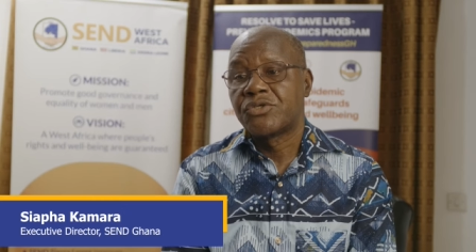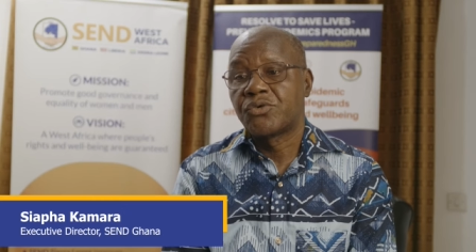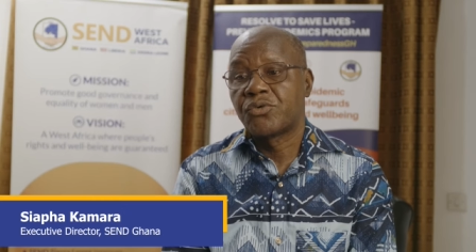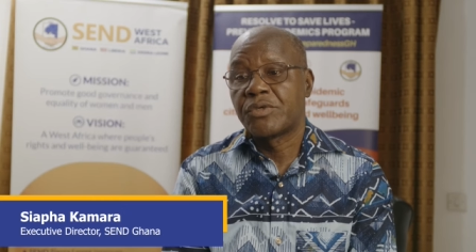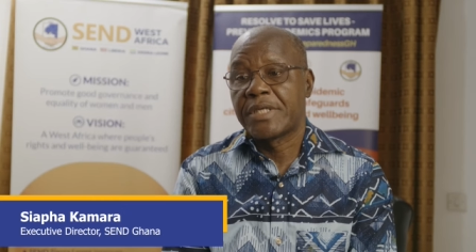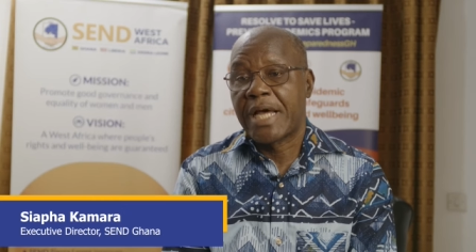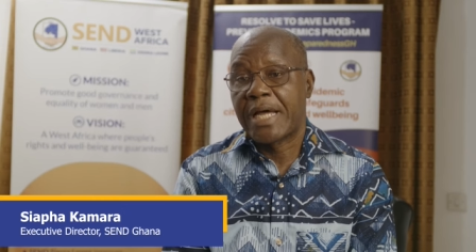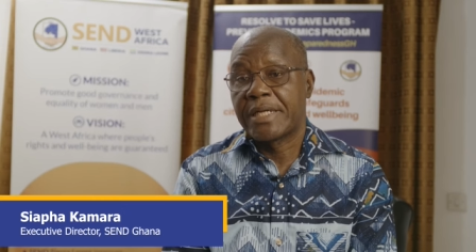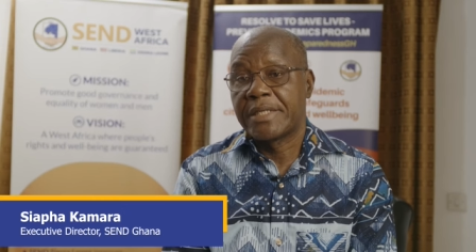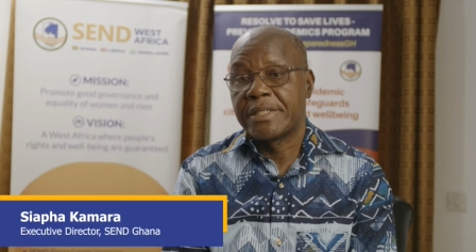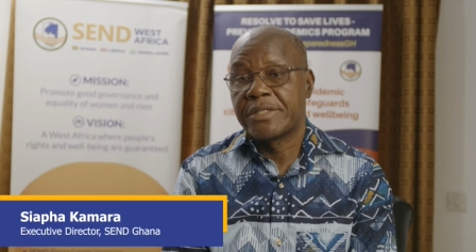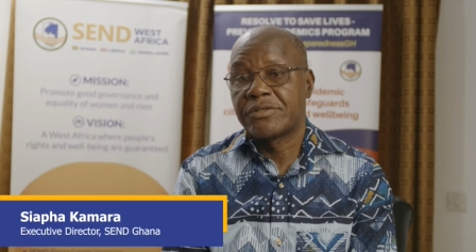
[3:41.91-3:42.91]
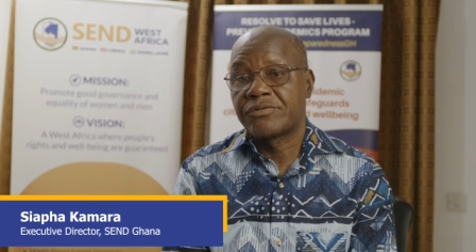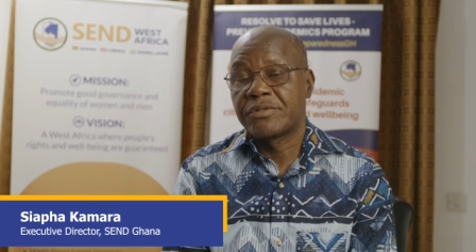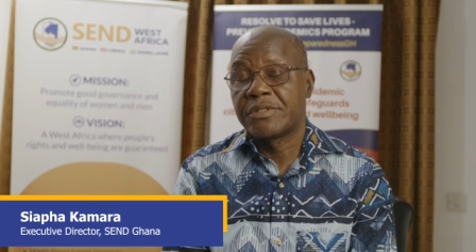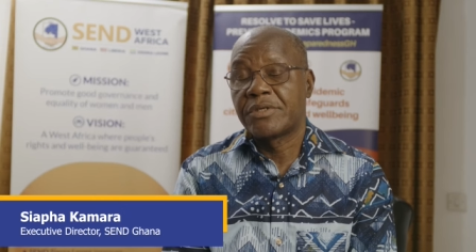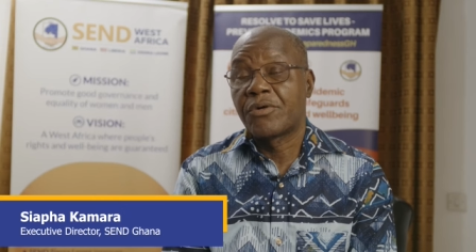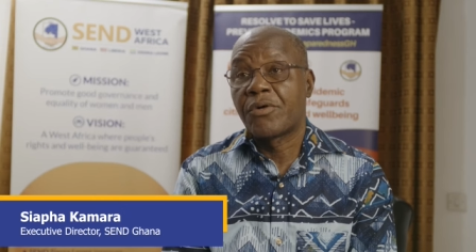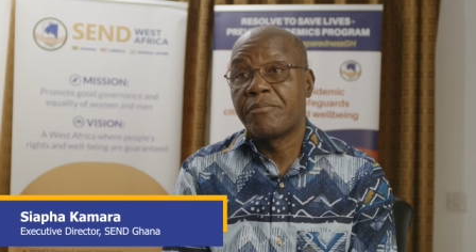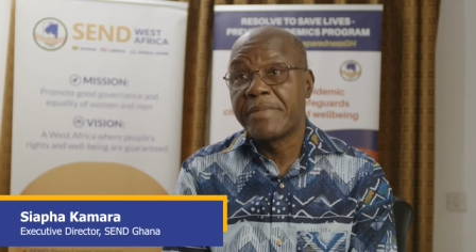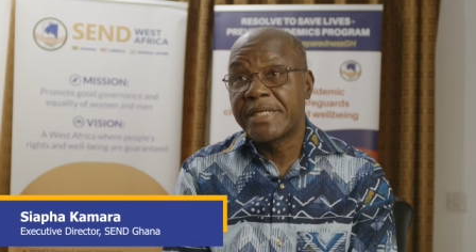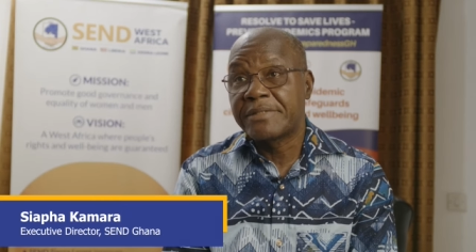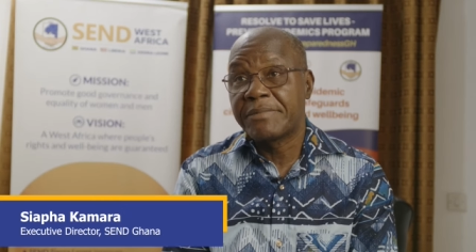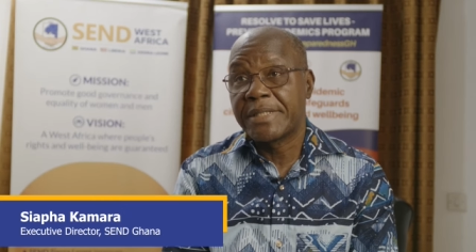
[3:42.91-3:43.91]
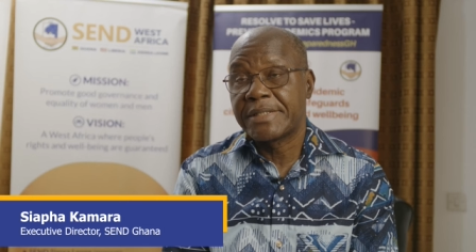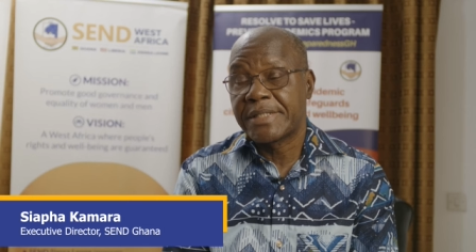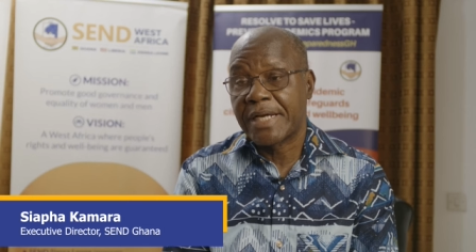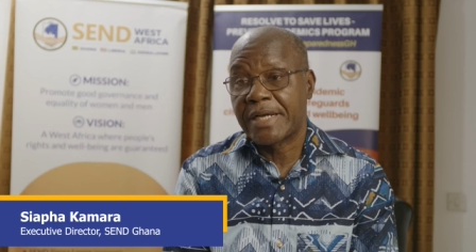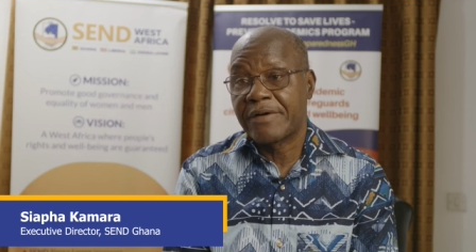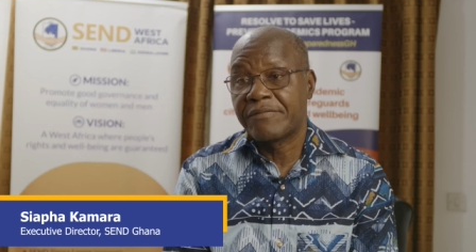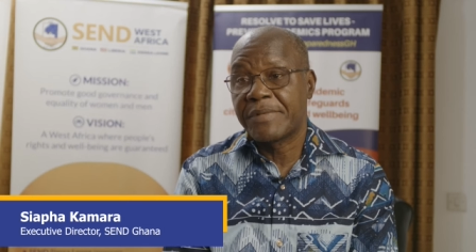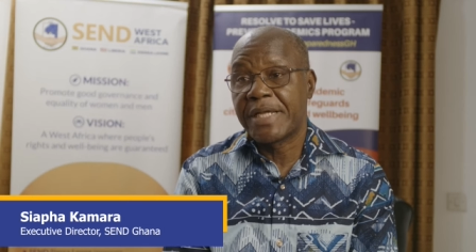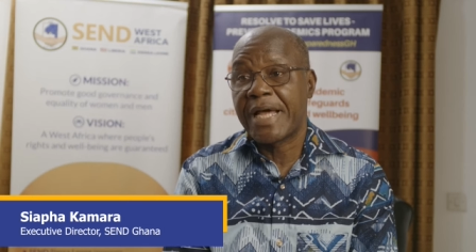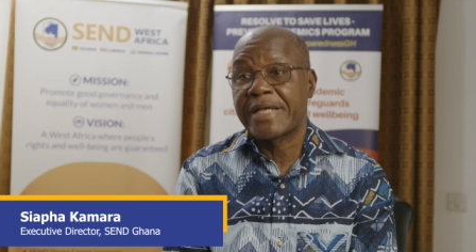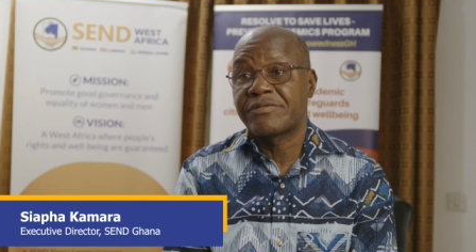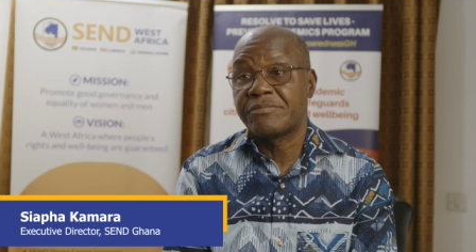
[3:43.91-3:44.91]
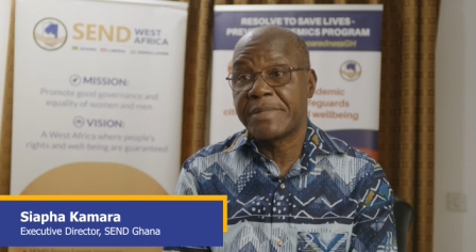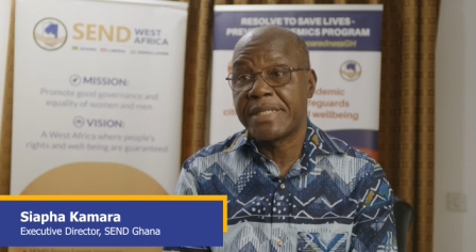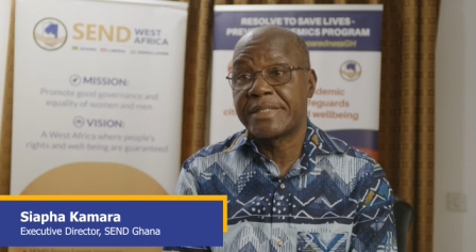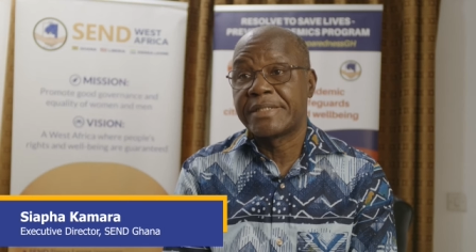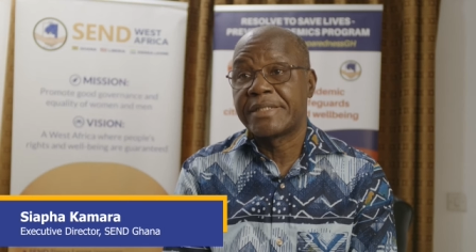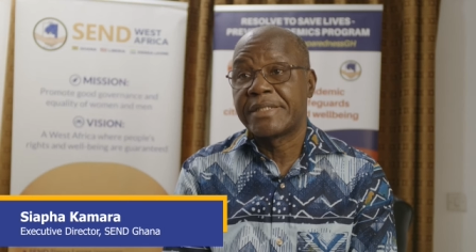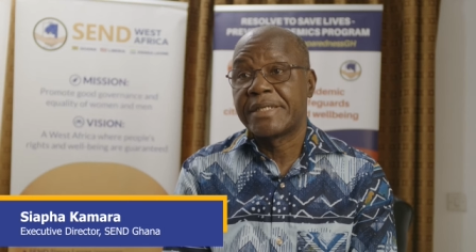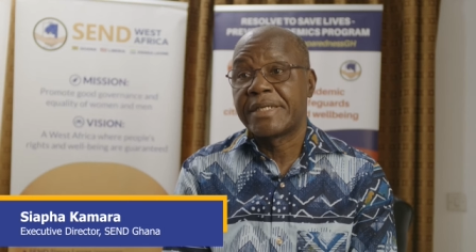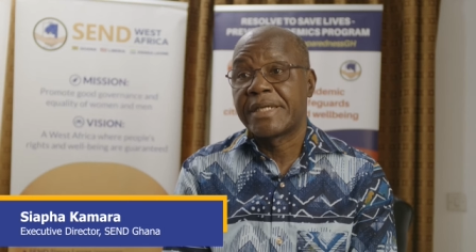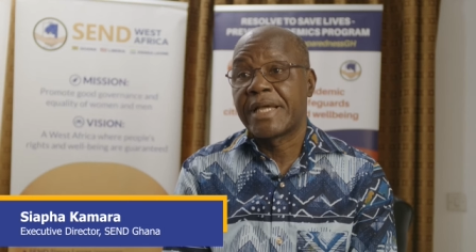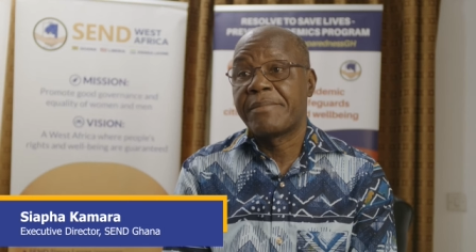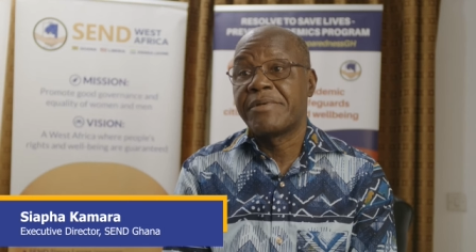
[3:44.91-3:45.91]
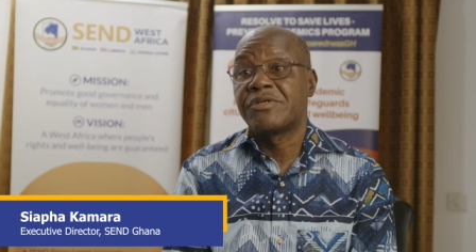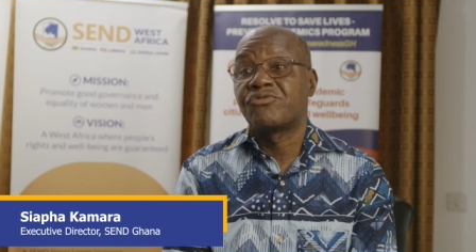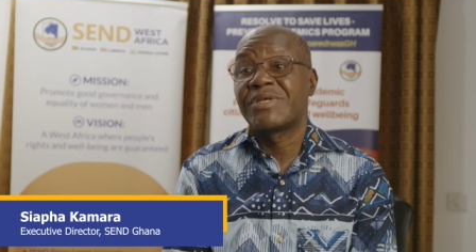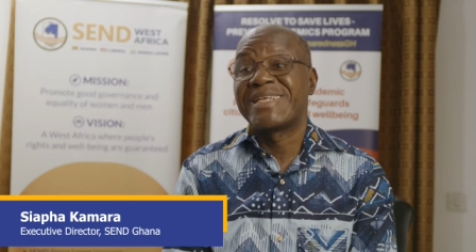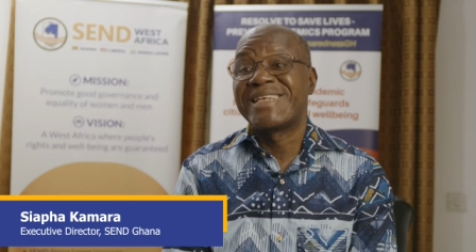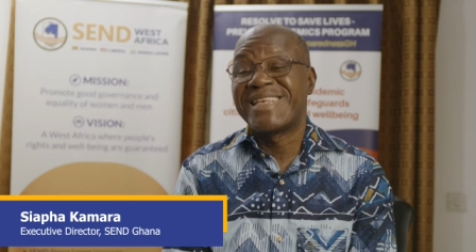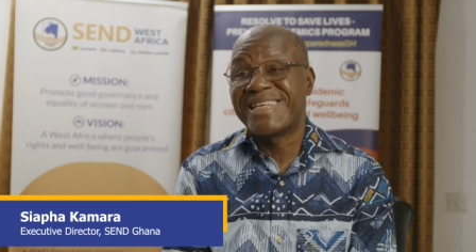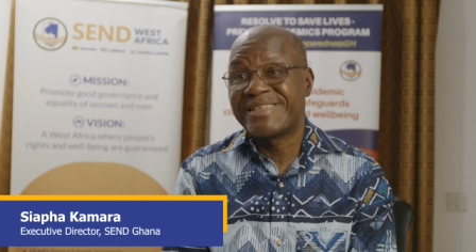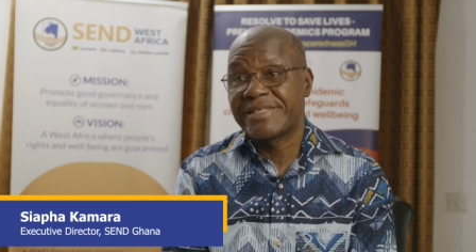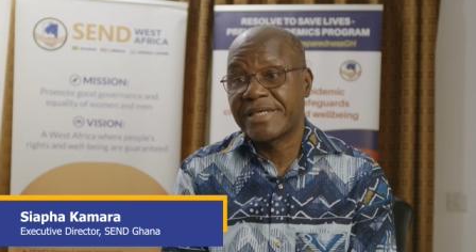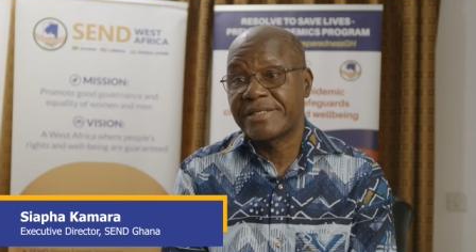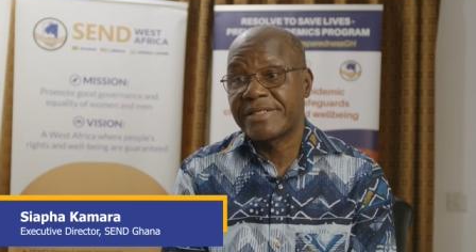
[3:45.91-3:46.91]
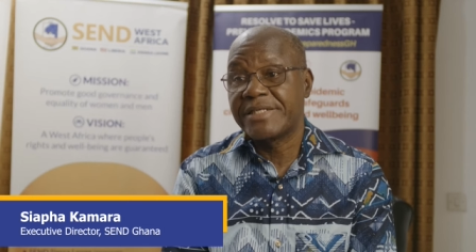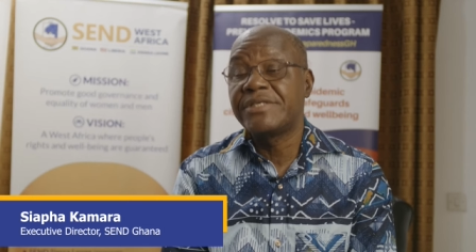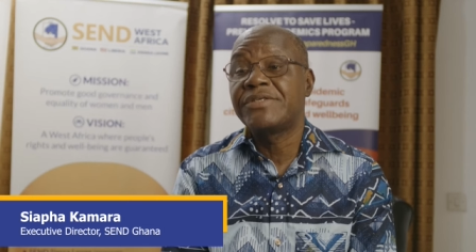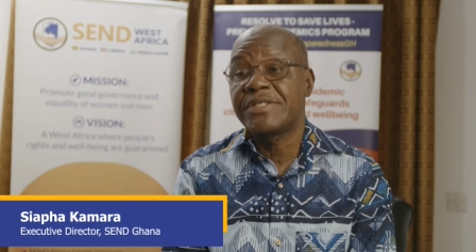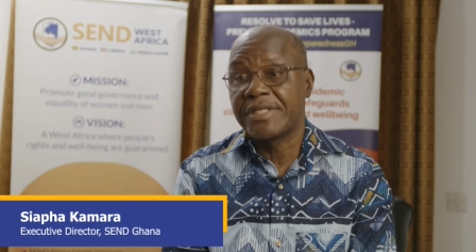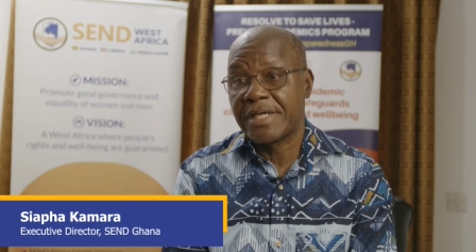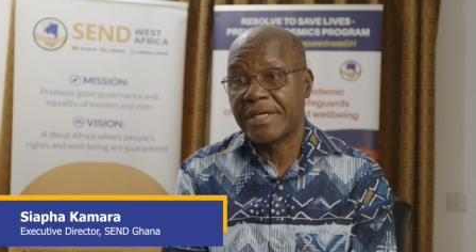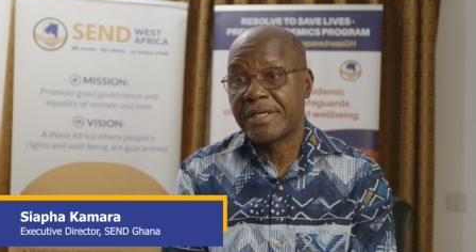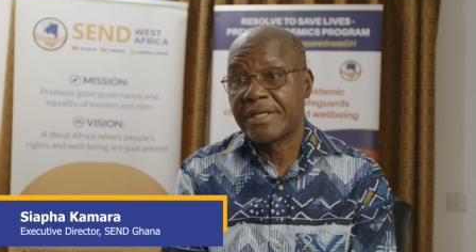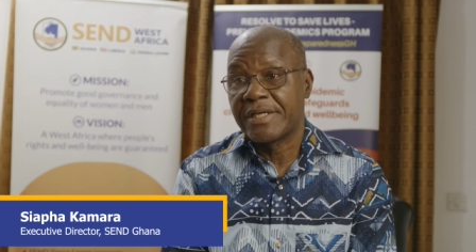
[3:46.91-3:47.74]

so that the, the commitment that government has made can be translated each year.